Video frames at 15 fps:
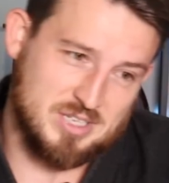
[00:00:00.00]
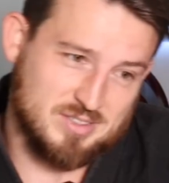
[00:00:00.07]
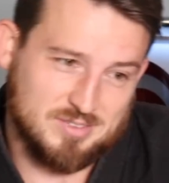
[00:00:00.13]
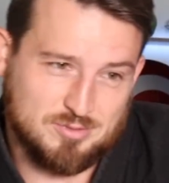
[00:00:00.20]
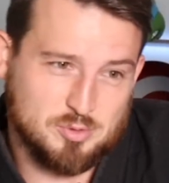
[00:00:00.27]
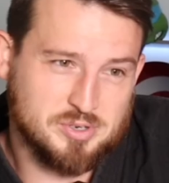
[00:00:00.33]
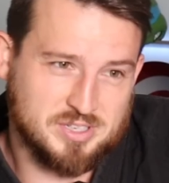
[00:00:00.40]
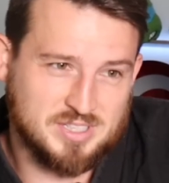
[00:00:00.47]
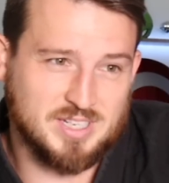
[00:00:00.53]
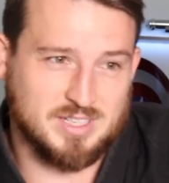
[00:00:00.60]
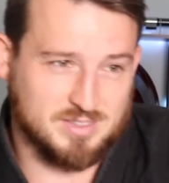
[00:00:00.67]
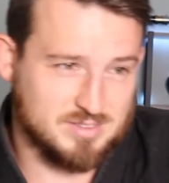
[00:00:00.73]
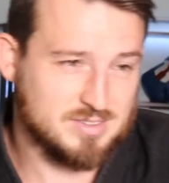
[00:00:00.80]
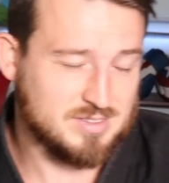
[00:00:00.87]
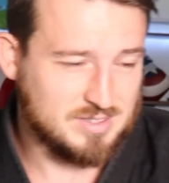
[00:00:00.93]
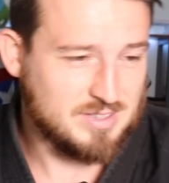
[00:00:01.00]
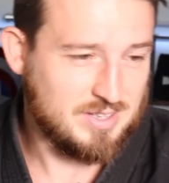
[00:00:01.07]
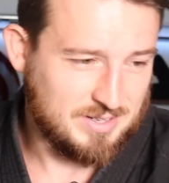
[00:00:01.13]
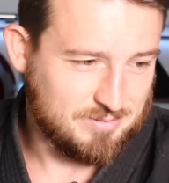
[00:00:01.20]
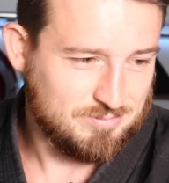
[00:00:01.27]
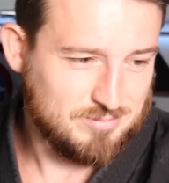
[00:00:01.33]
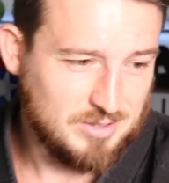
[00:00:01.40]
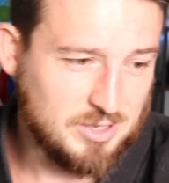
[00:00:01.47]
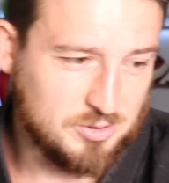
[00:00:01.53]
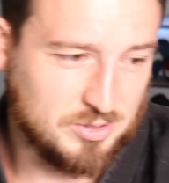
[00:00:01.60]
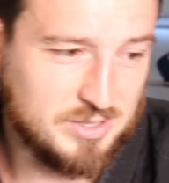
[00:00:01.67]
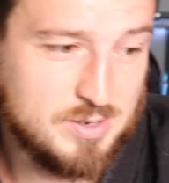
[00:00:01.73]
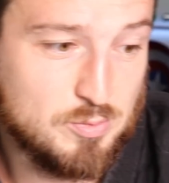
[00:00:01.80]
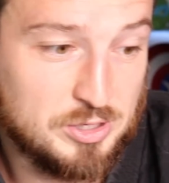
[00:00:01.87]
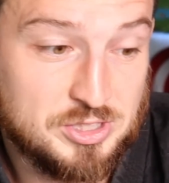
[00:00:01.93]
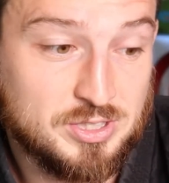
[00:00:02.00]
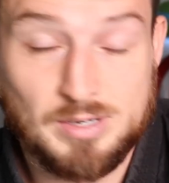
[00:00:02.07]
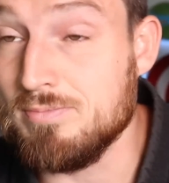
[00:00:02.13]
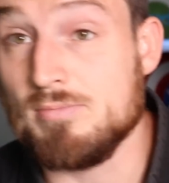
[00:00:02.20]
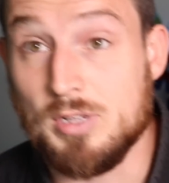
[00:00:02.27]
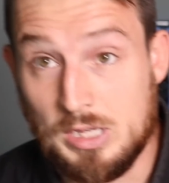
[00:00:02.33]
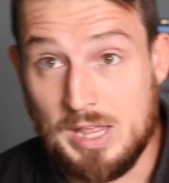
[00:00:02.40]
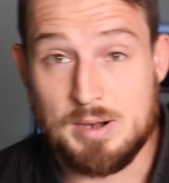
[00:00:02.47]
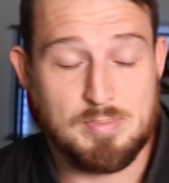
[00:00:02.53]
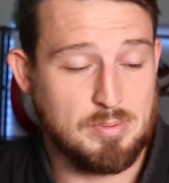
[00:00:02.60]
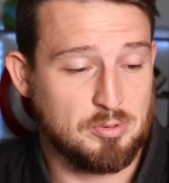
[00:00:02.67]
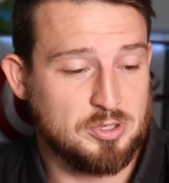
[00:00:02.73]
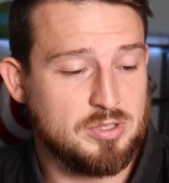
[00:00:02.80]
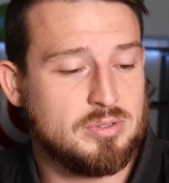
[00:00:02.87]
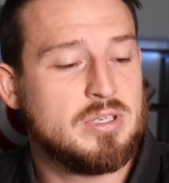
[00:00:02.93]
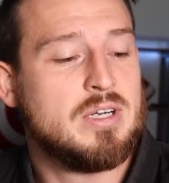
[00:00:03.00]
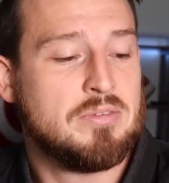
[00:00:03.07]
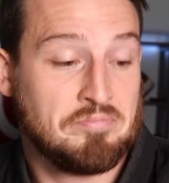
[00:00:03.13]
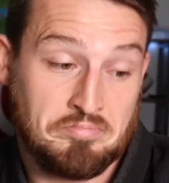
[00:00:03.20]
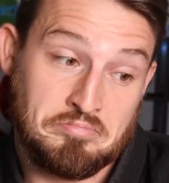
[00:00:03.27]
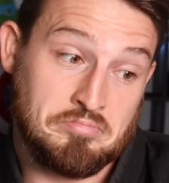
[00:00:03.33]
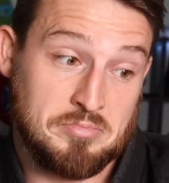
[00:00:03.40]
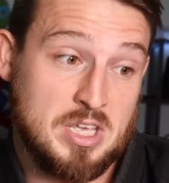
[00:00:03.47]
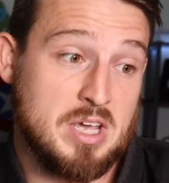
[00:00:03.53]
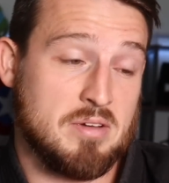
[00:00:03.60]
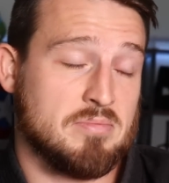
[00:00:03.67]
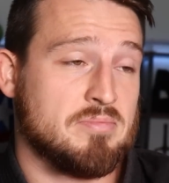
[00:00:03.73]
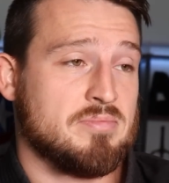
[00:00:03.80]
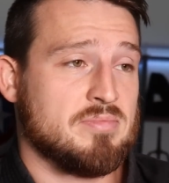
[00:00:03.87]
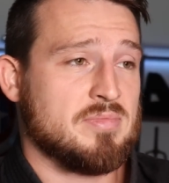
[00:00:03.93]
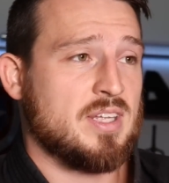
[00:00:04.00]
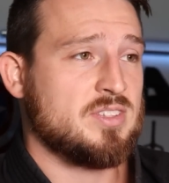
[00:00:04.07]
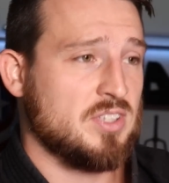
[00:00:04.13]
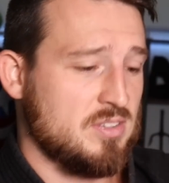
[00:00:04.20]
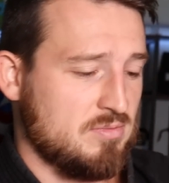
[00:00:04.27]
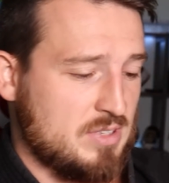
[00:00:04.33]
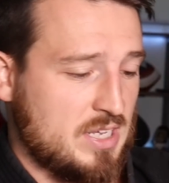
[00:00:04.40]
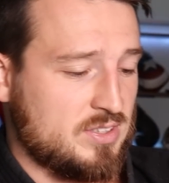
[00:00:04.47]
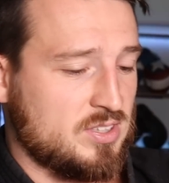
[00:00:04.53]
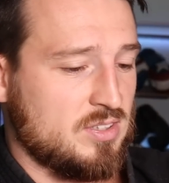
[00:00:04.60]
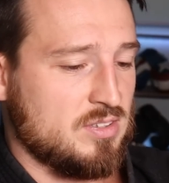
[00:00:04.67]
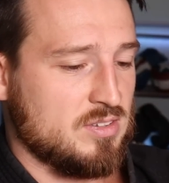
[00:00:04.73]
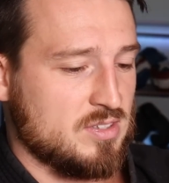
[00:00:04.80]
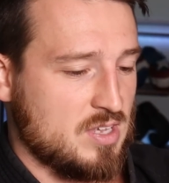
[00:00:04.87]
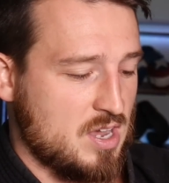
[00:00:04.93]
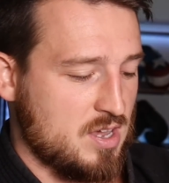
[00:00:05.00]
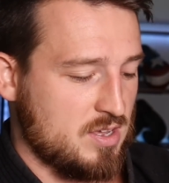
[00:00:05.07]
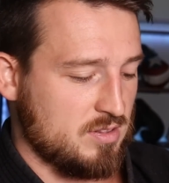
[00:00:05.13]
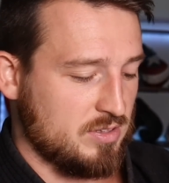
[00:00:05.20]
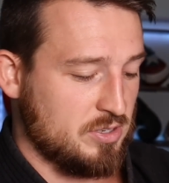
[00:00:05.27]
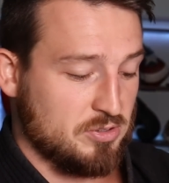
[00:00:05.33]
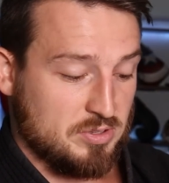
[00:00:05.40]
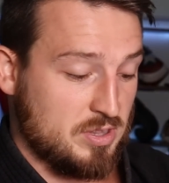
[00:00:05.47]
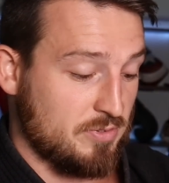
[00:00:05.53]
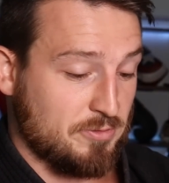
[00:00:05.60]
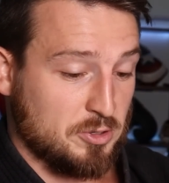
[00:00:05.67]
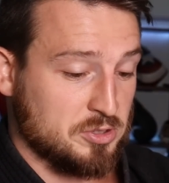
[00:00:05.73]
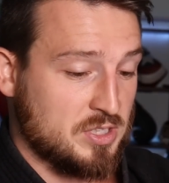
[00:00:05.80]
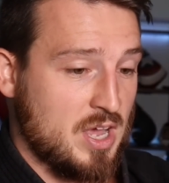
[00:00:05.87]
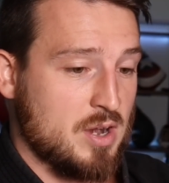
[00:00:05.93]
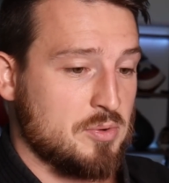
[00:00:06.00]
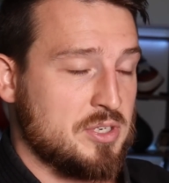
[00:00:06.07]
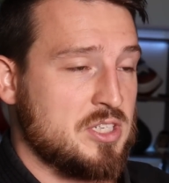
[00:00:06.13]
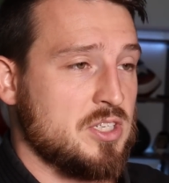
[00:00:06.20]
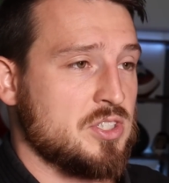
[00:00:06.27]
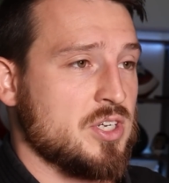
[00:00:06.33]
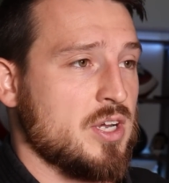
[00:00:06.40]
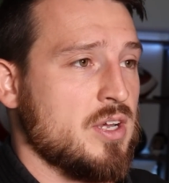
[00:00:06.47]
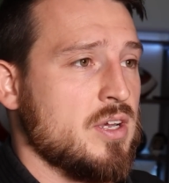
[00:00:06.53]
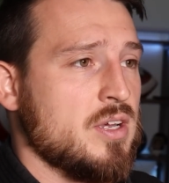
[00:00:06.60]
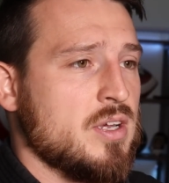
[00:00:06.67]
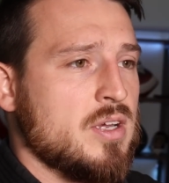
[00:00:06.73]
I mean, if you want to take it like literally, which a lot of people do, yeah, that's in literally the first kata we teach.